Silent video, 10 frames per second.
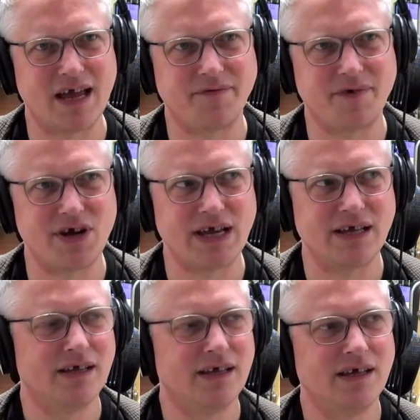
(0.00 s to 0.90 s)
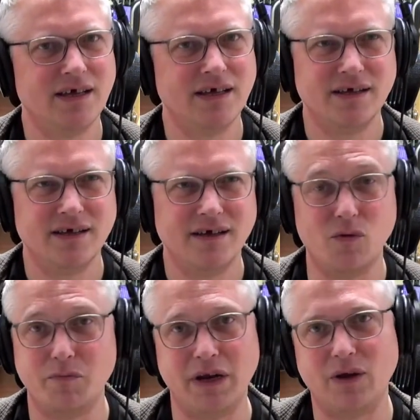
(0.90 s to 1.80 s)
or Blink 182.
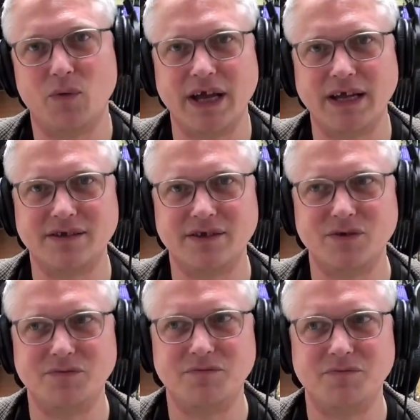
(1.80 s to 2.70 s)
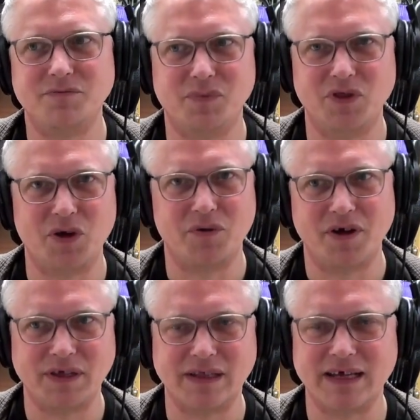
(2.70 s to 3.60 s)
Although I think they suck personally, but
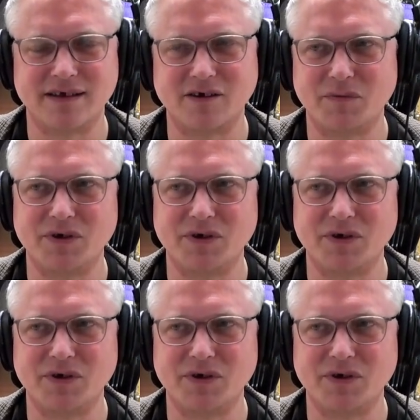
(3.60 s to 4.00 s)
they